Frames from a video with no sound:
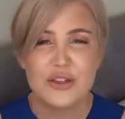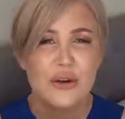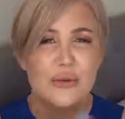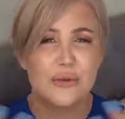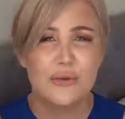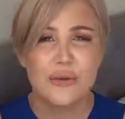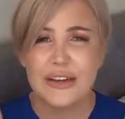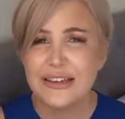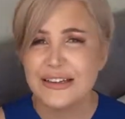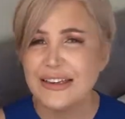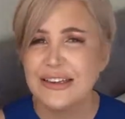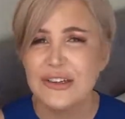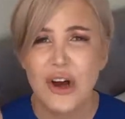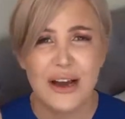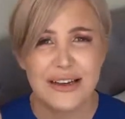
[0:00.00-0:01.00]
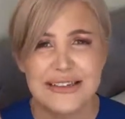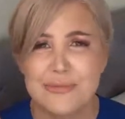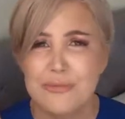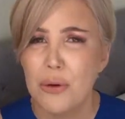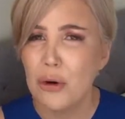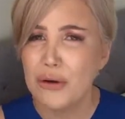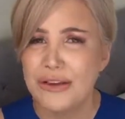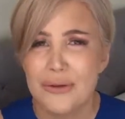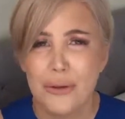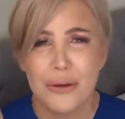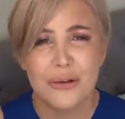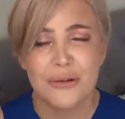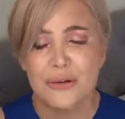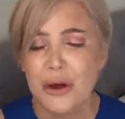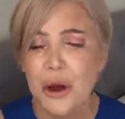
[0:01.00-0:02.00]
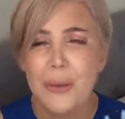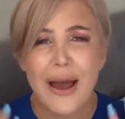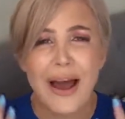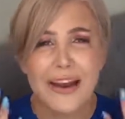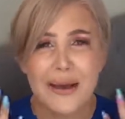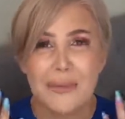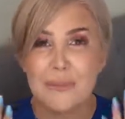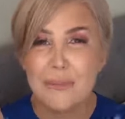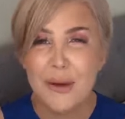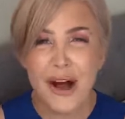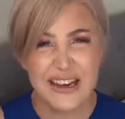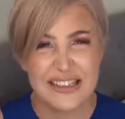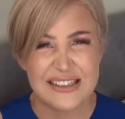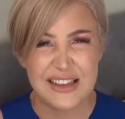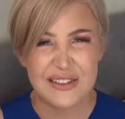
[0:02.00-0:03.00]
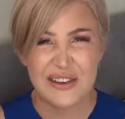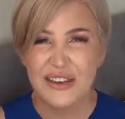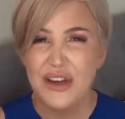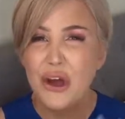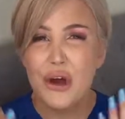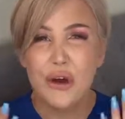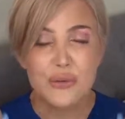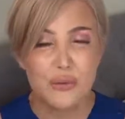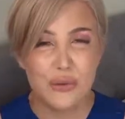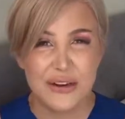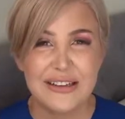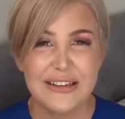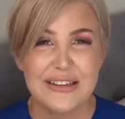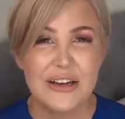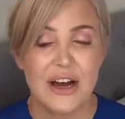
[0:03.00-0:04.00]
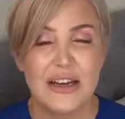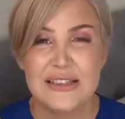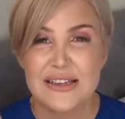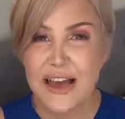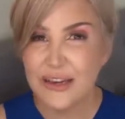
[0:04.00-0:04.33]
a really nice body oil. Go out and buy something really nice.